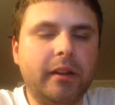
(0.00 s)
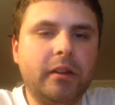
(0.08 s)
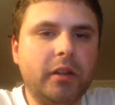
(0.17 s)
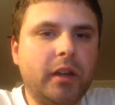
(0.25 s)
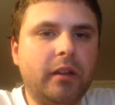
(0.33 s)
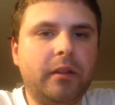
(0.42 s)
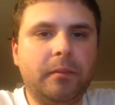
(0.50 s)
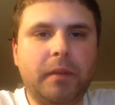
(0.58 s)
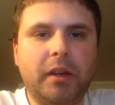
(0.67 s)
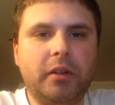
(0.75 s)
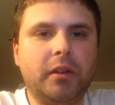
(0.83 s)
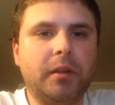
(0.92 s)
NHL, and
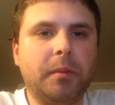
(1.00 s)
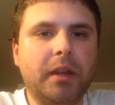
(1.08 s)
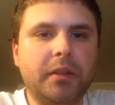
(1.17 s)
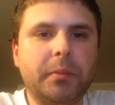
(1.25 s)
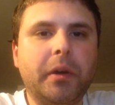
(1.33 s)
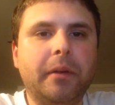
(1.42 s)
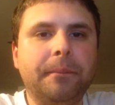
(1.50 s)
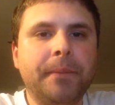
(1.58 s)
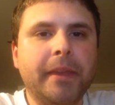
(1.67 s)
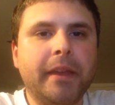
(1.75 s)
Major League Baseball,